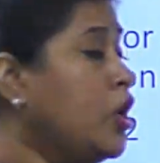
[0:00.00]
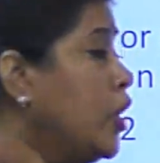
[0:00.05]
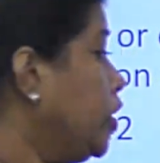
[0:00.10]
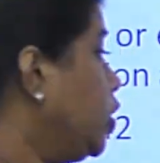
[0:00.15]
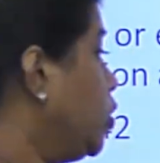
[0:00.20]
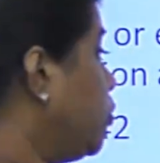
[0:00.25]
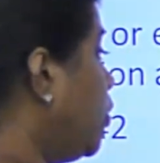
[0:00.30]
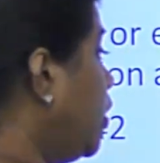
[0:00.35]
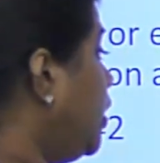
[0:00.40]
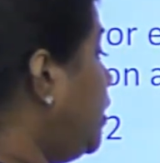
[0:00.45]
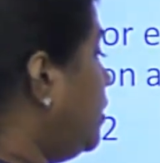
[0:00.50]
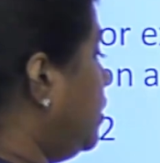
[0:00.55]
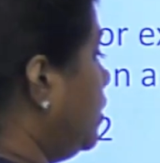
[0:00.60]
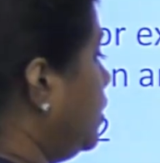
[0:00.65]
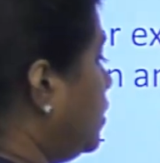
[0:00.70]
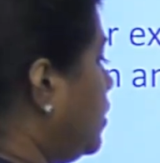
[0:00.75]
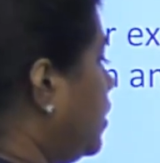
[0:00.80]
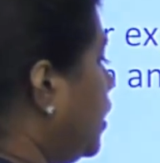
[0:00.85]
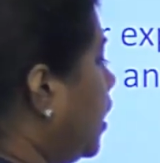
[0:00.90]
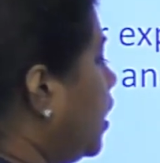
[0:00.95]
You
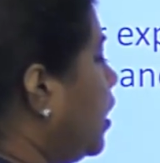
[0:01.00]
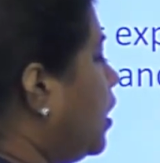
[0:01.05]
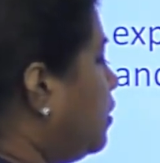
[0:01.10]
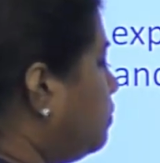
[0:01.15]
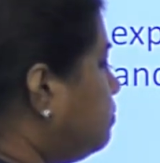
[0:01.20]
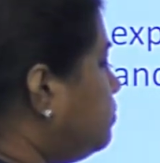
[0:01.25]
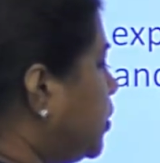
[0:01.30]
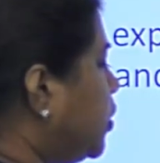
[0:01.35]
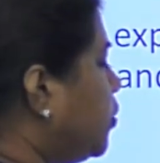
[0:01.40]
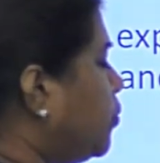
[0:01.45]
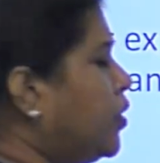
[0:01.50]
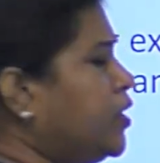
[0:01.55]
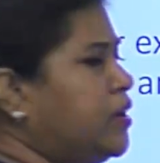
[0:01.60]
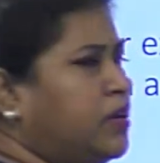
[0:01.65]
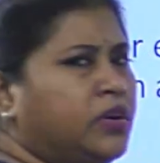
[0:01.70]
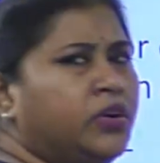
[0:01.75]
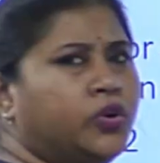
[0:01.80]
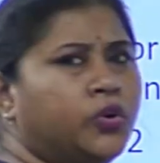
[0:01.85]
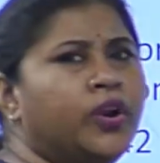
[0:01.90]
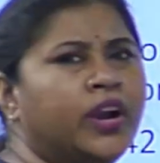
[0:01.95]

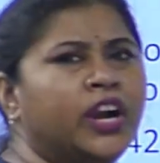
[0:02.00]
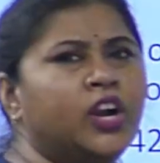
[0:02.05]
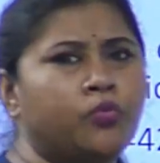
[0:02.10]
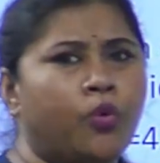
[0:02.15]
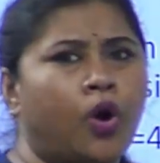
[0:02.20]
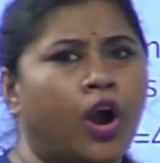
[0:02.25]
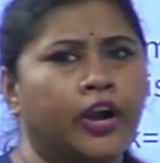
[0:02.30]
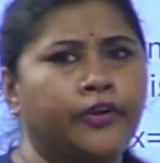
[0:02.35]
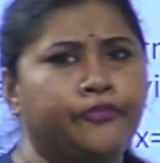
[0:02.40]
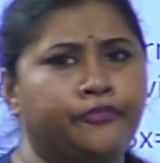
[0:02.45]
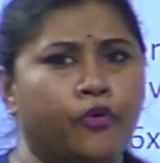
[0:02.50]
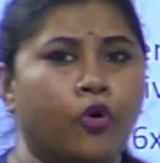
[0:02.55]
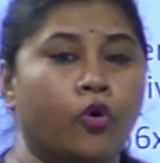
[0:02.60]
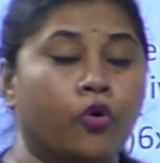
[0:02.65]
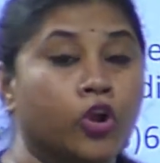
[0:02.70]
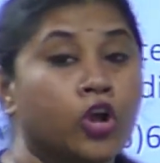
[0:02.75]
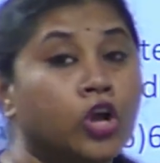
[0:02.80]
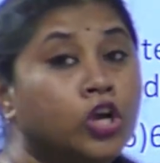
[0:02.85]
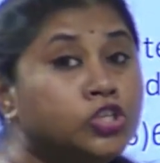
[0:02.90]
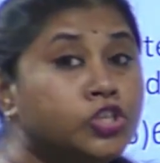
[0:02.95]
wouldn't want 4.